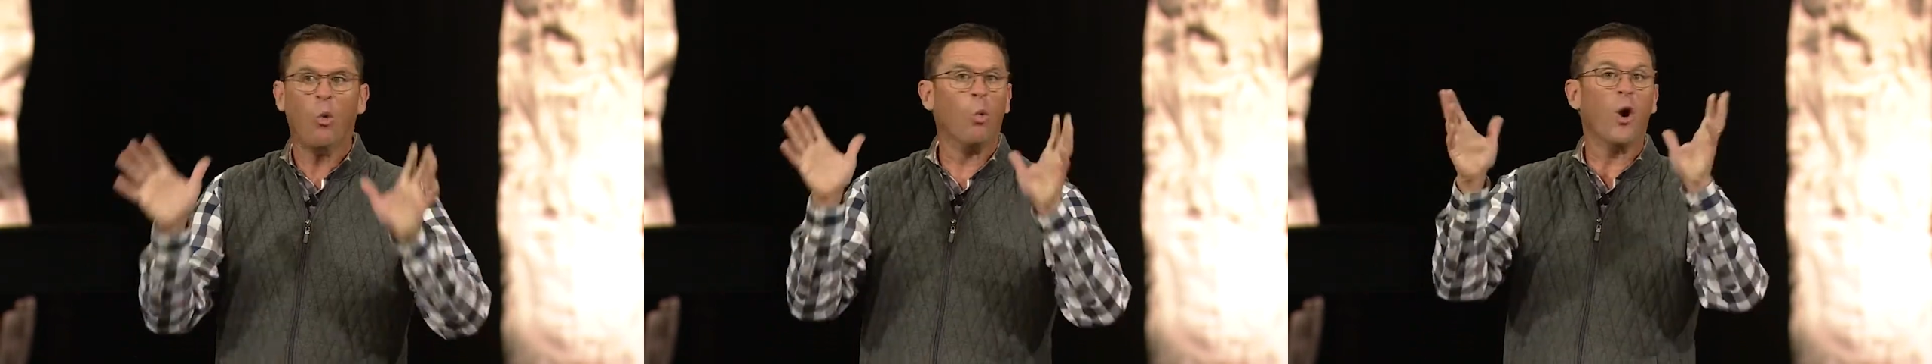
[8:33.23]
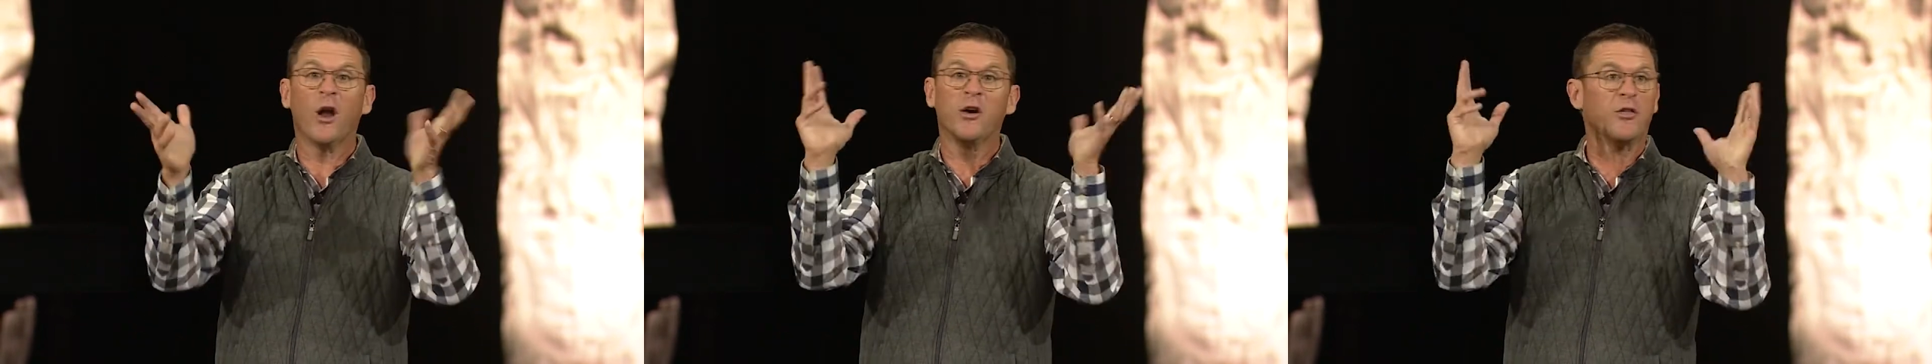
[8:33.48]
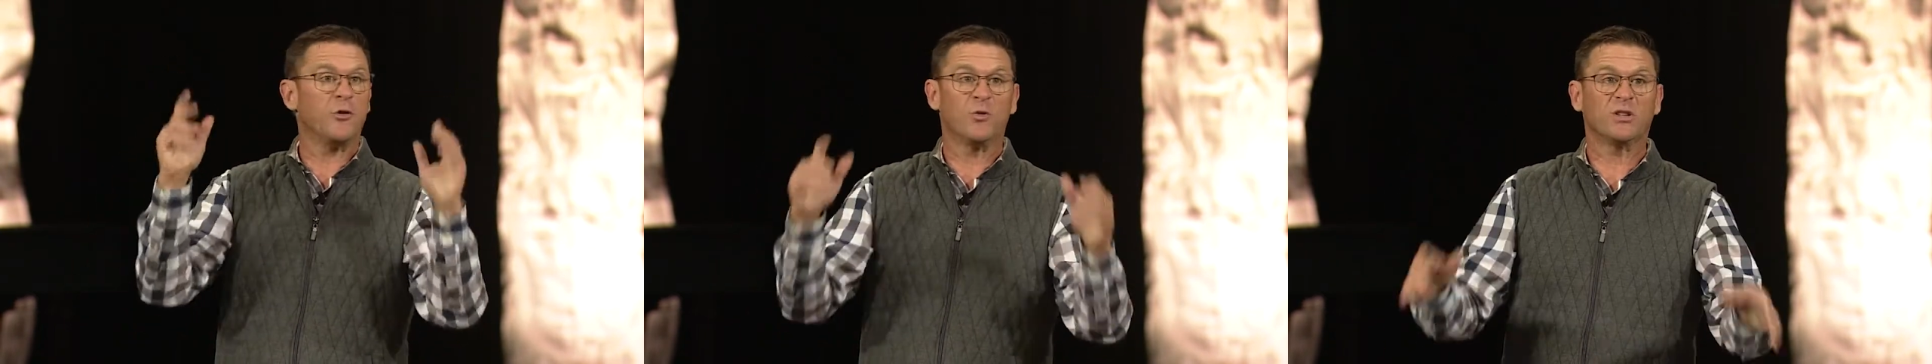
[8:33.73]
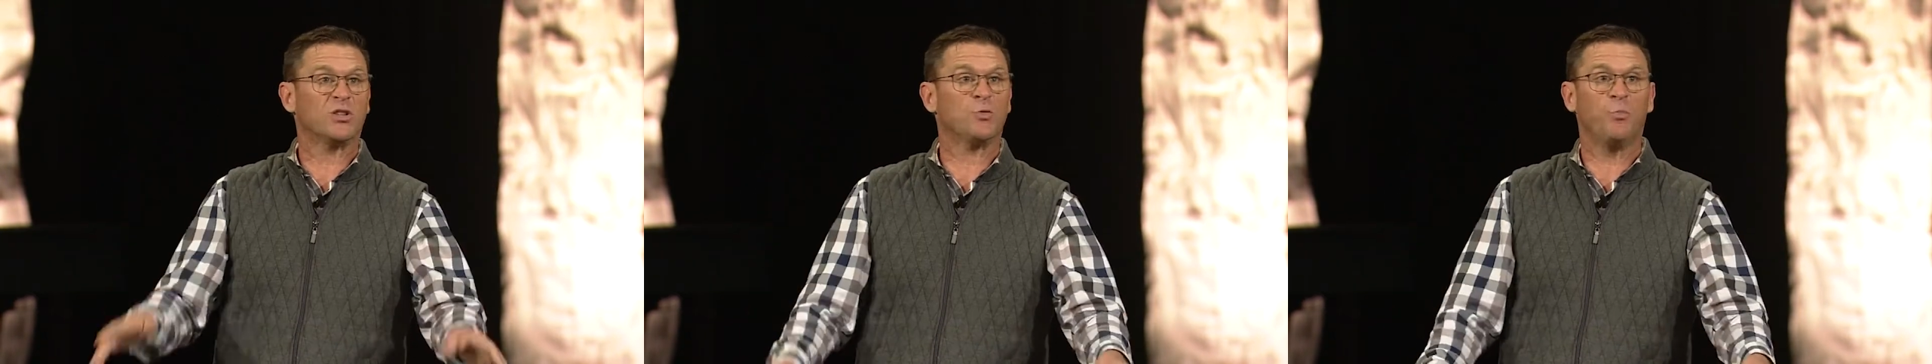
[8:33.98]
what other
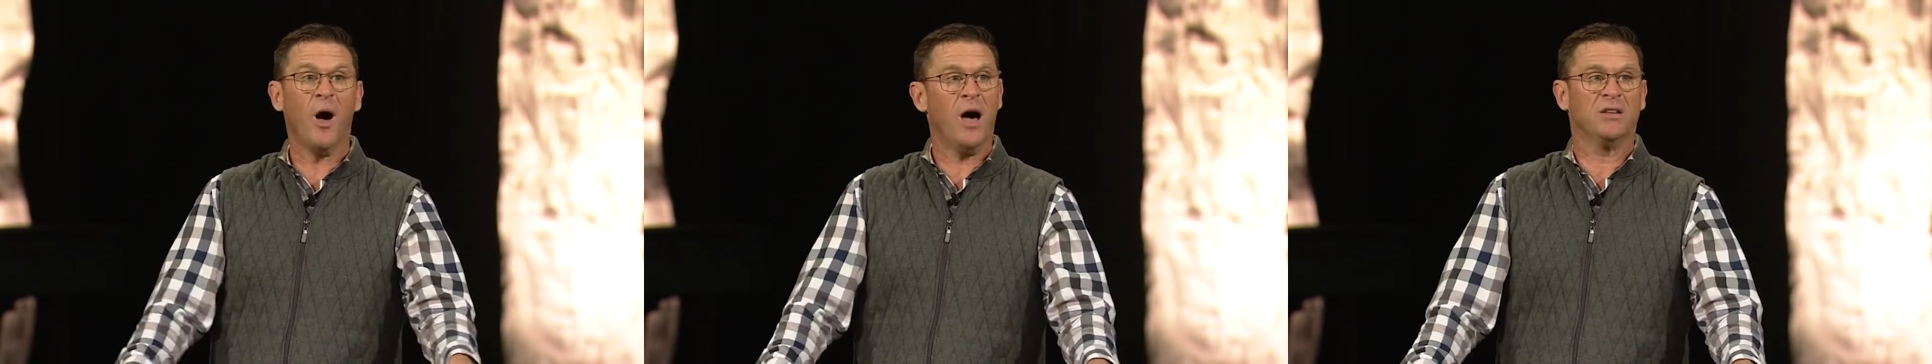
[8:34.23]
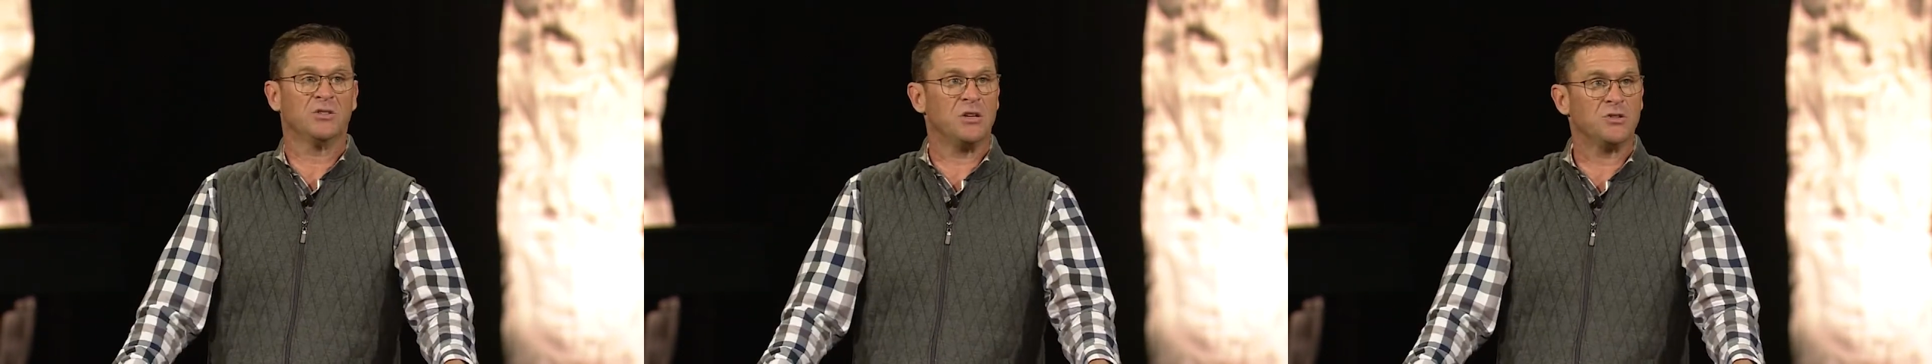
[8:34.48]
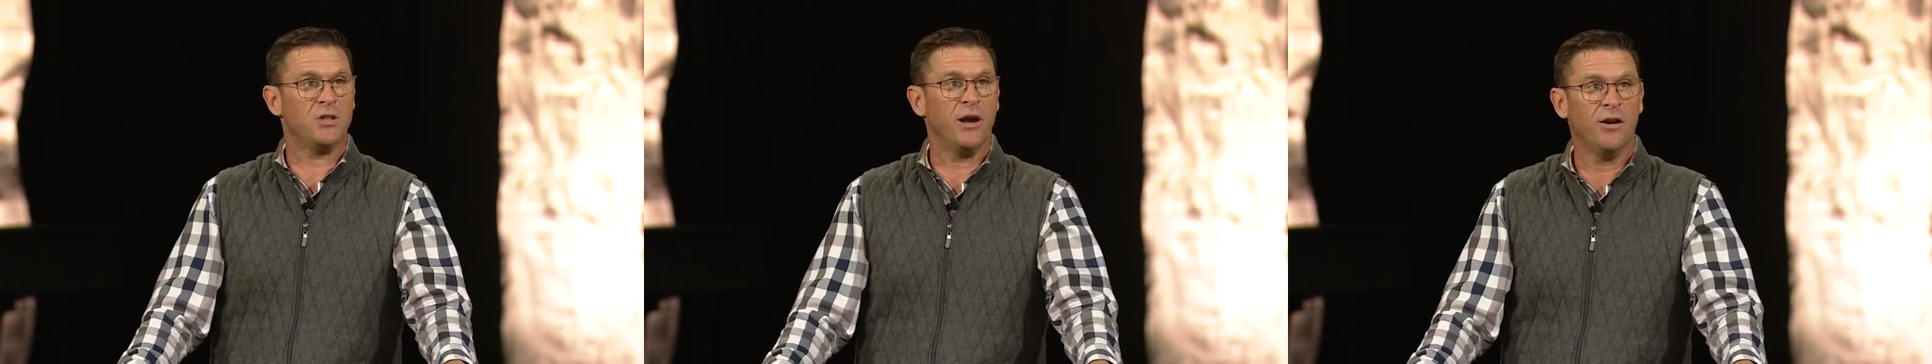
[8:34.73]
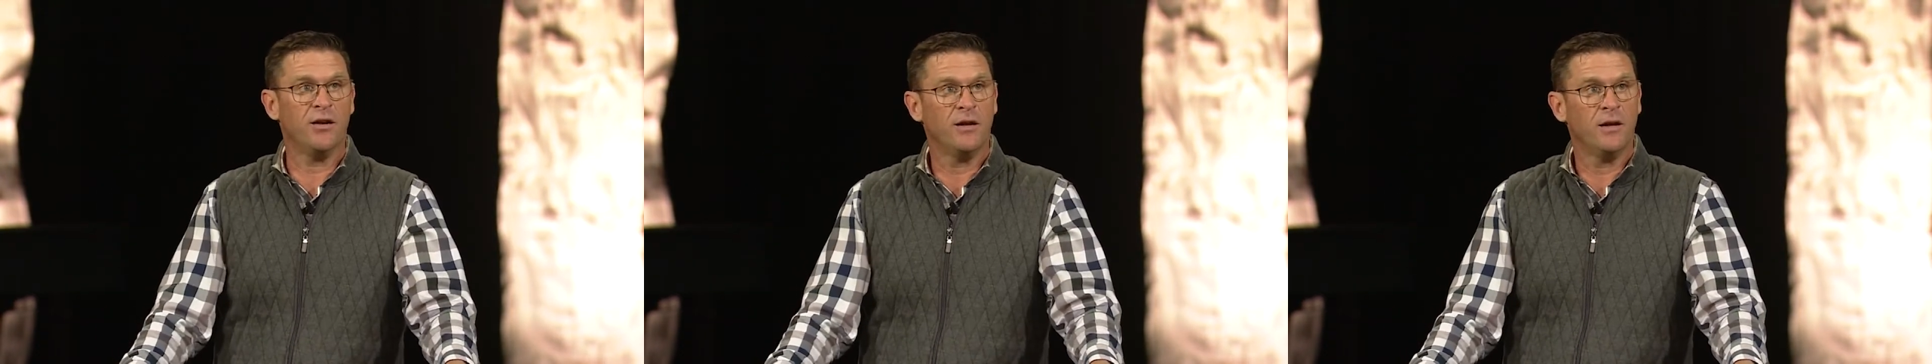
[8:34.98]
response is there
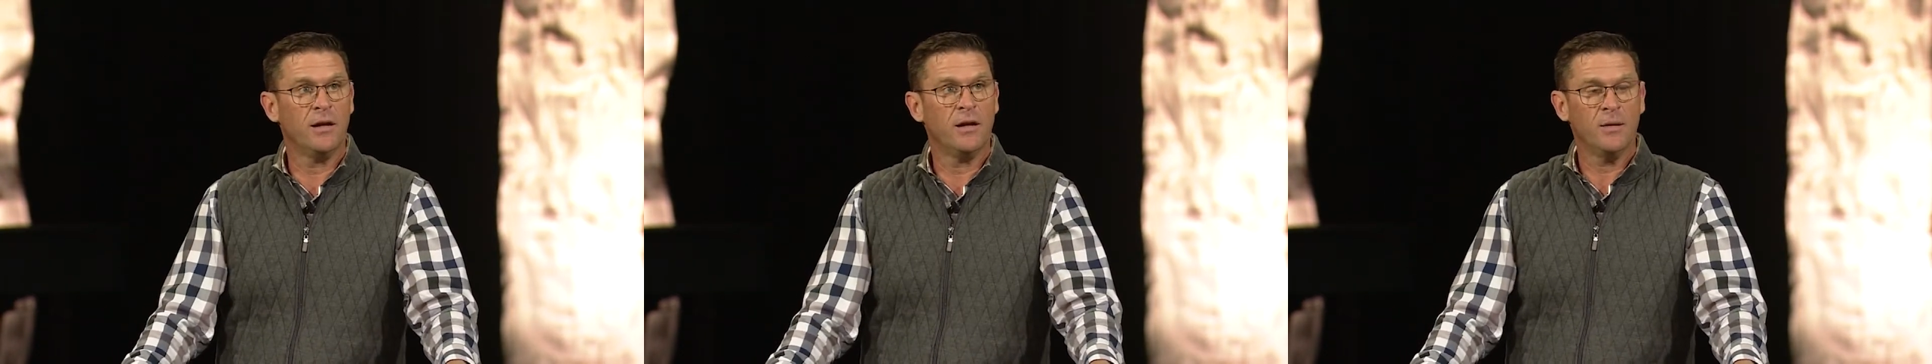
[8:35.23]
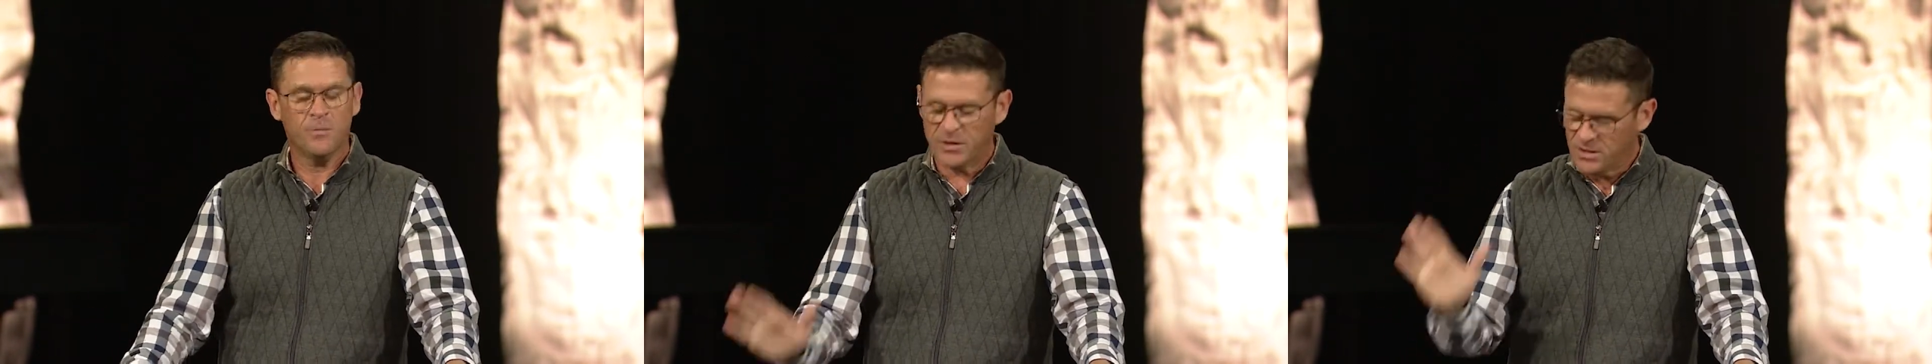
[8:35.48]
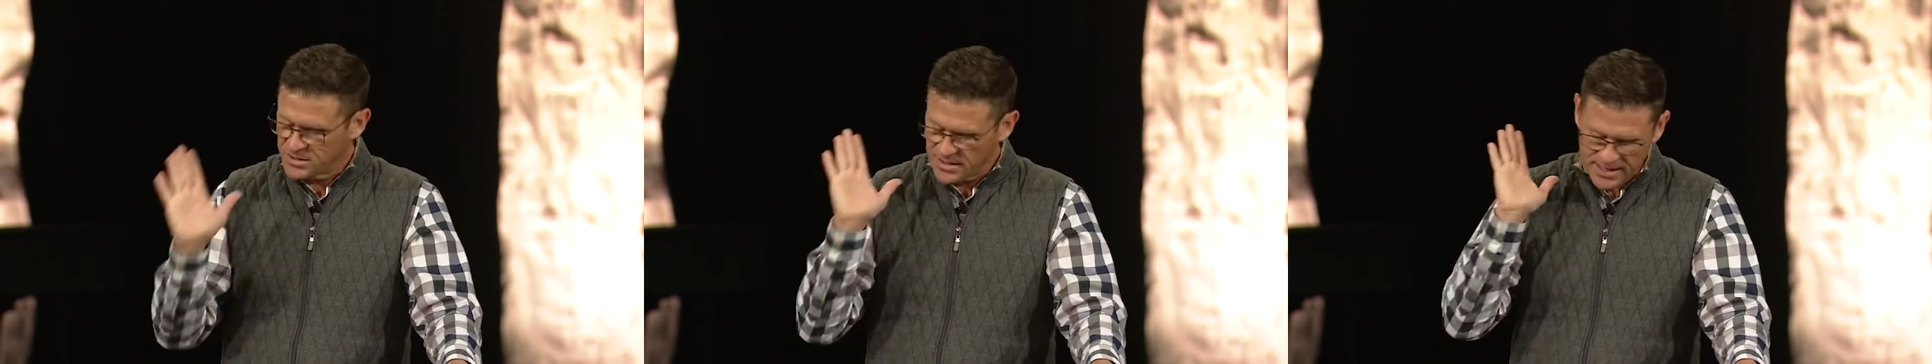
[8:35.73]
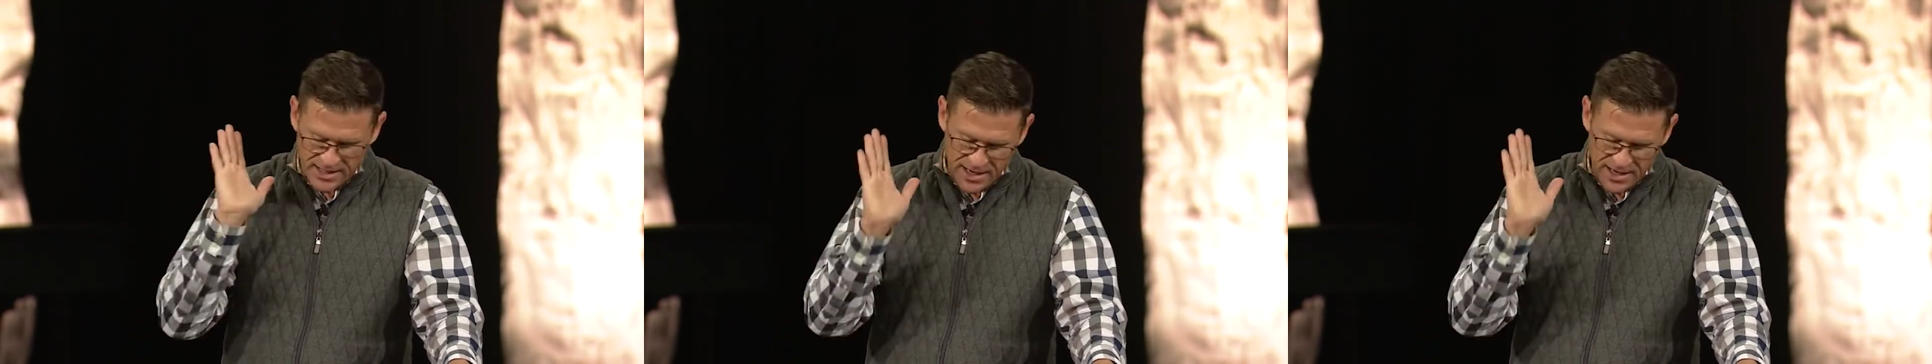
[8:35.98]
but to say,